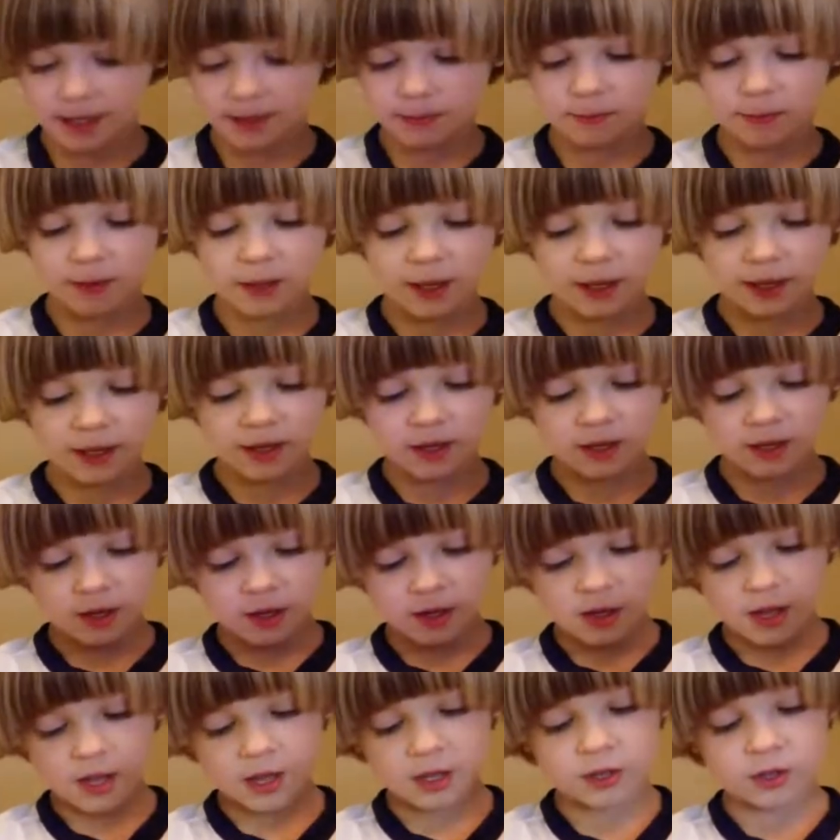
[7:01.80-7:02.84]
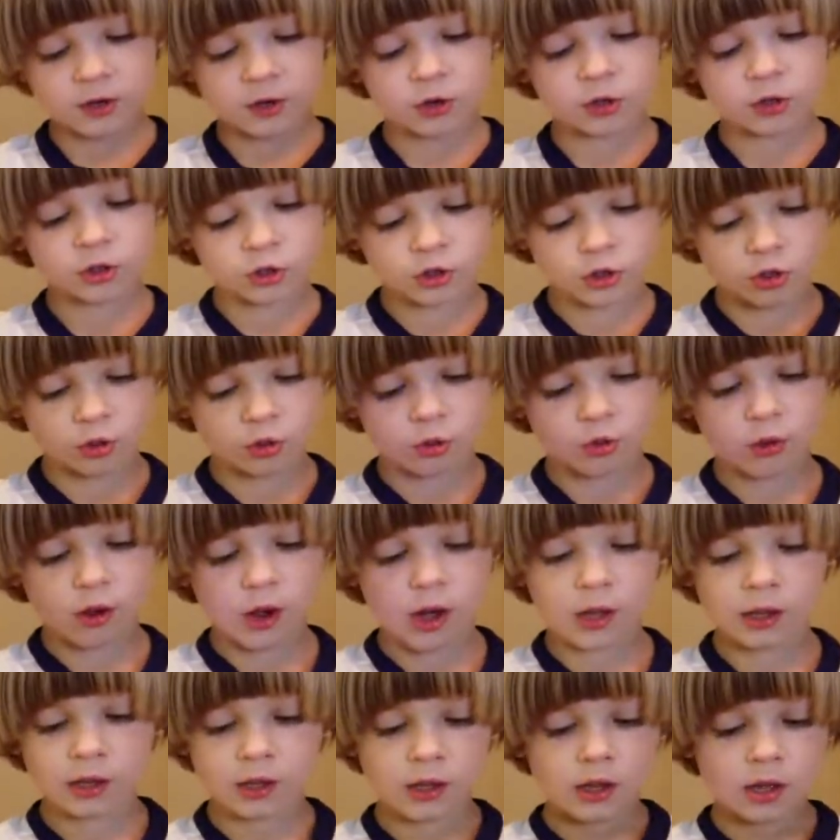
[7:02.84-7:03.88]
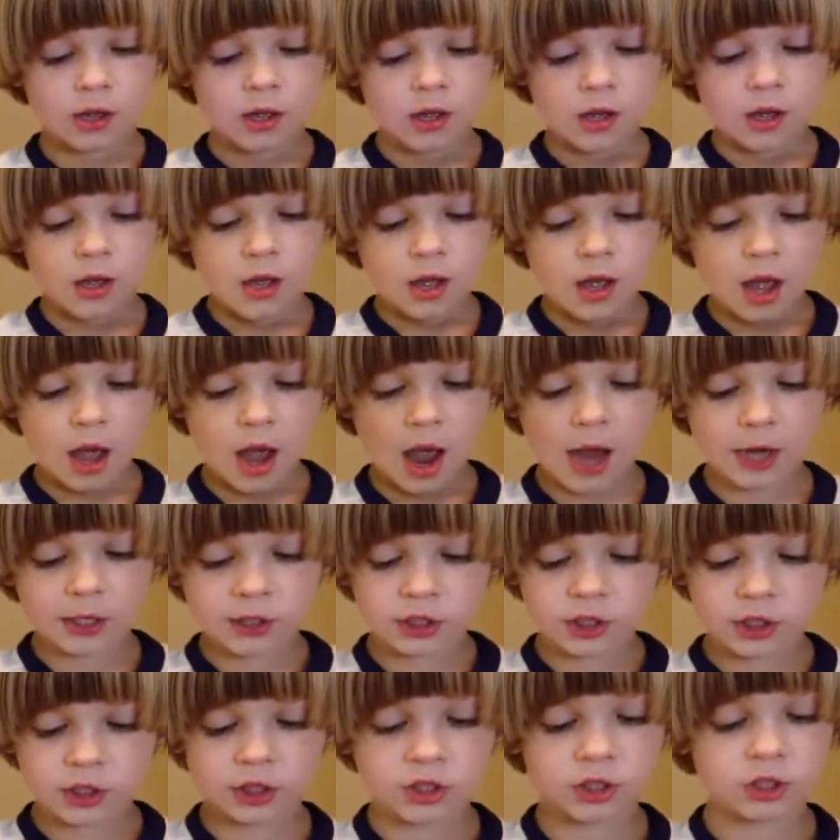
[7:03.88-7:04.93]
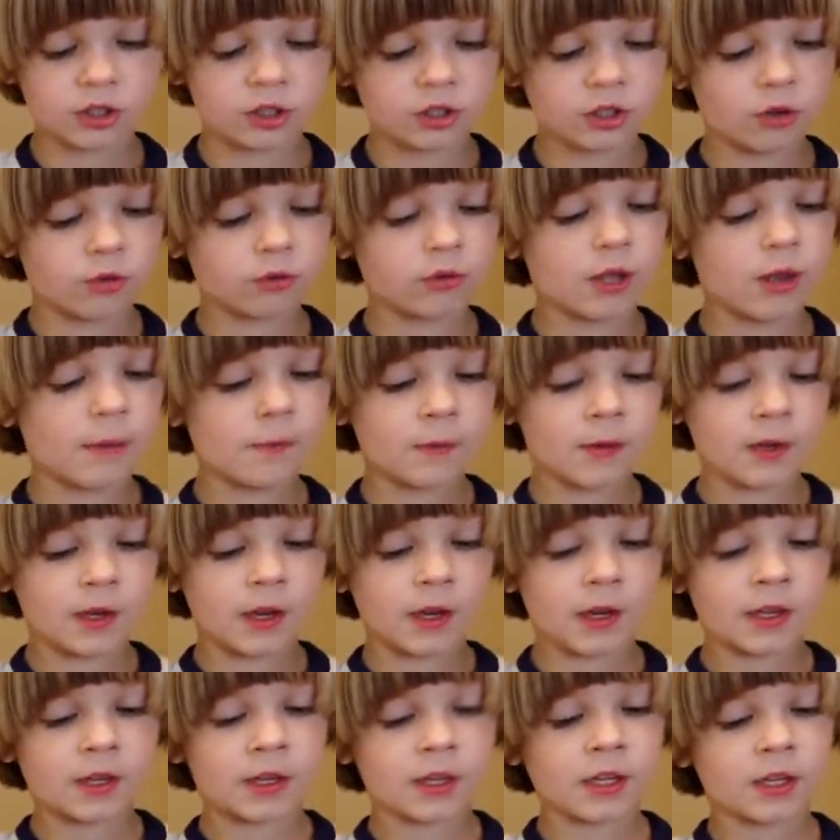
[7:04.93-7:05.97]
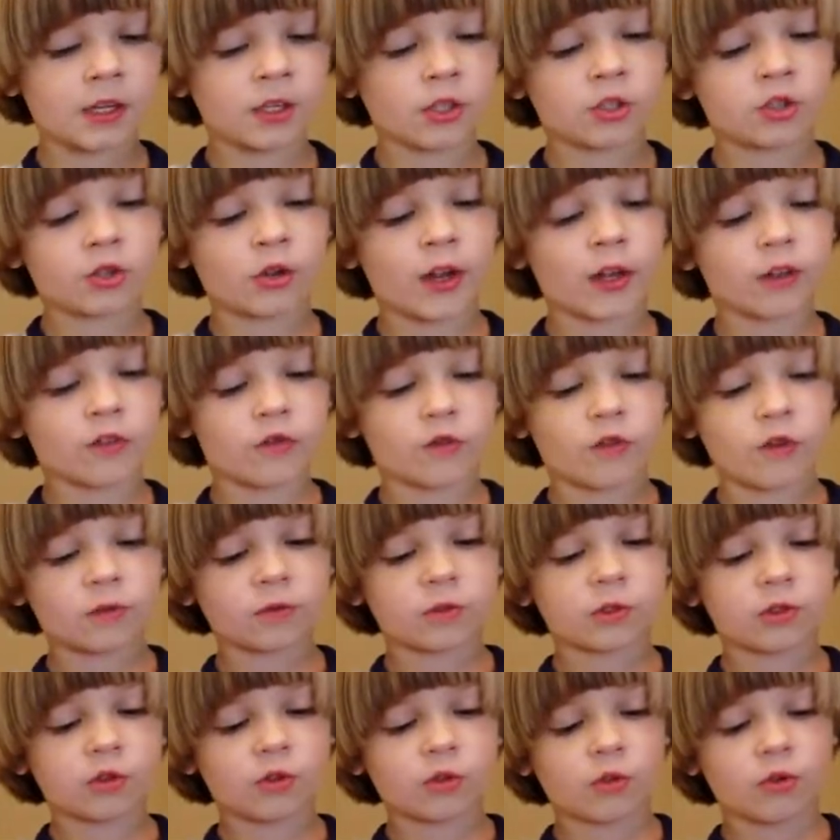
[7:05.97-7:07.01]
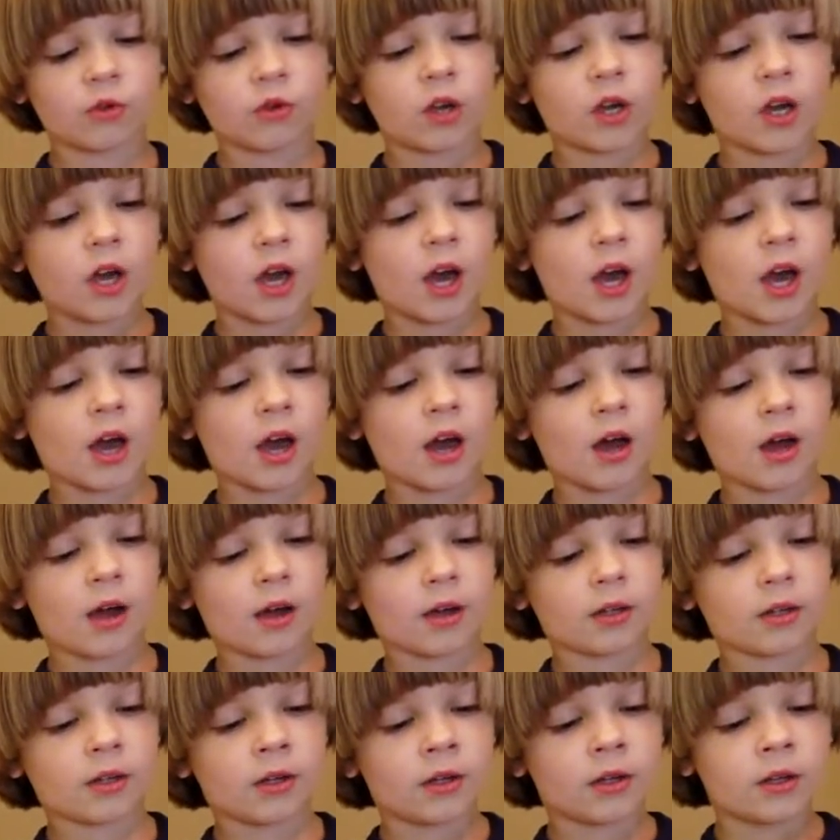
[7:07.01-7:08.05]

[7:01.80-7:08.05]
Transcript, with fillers: pink. It turns to pink uh, panda. I just show them. It, it transforms to a uh,